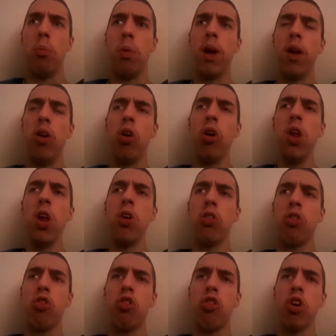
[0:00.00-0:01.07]
But only
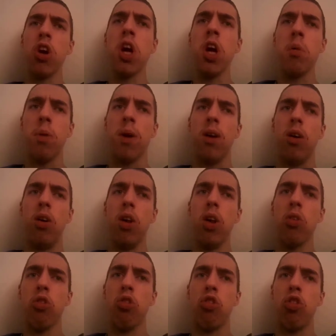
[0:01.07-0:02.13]
on stream. Only
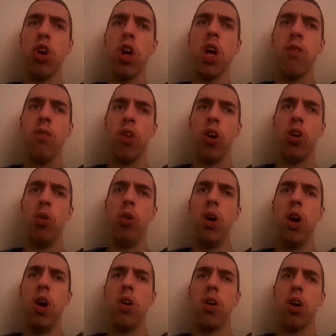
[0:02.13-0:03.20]
on stream though.
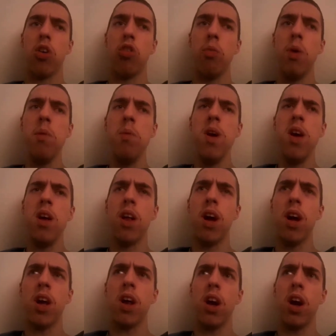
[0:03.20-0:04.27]
Because maybe
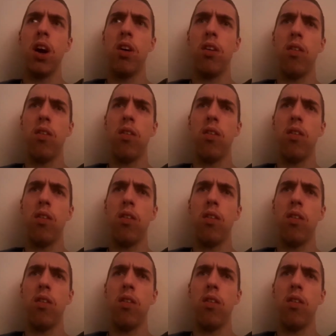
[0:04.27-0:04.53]
like...